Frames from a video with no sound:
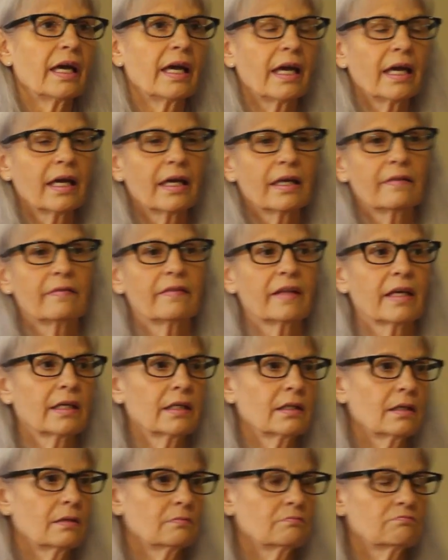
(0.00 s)
And
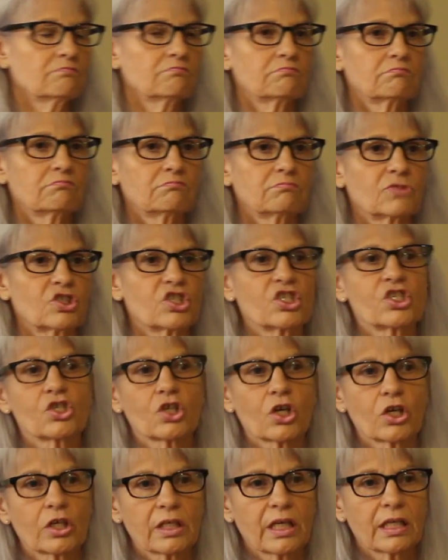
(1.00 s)
then she
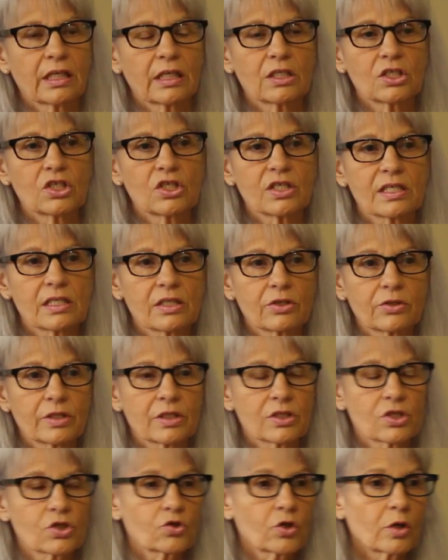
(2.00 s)
started getting into
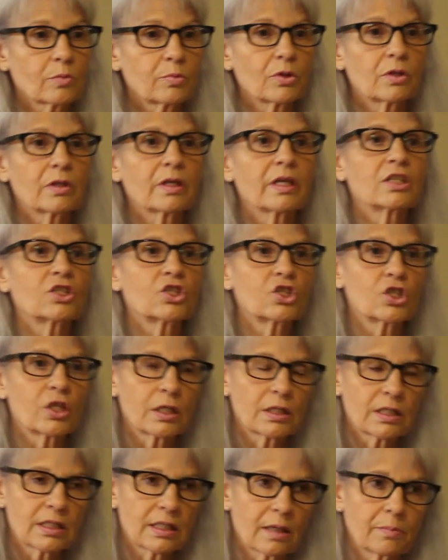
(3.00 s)
serious trouble, and she
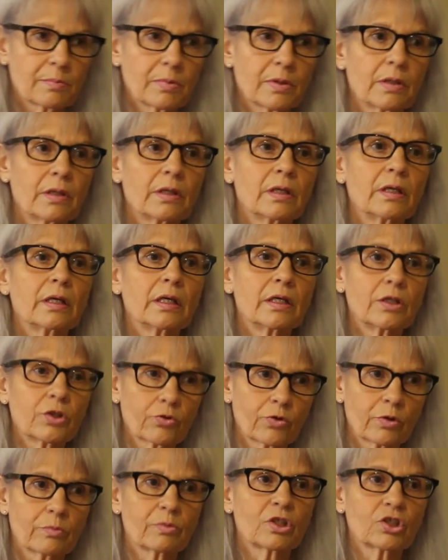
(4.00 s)
ended up in the
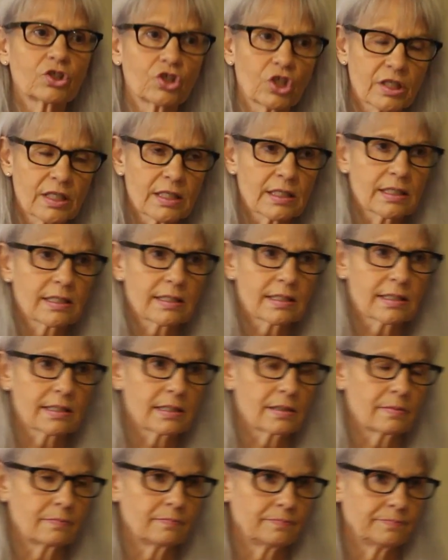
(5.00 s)
criminal justice
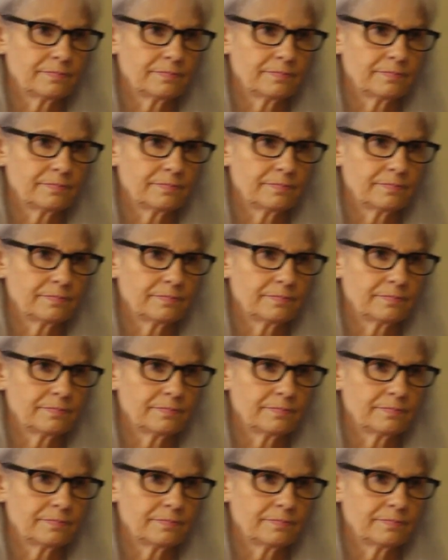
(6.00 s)
system.